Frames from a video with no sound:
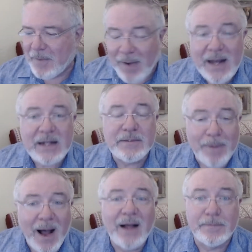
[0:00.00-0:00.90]
But it's
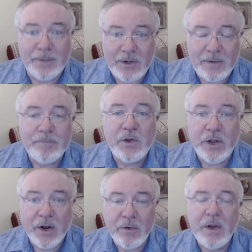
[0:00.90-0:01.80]
possible.
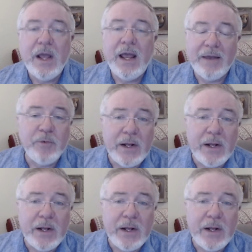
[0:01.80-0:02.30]
If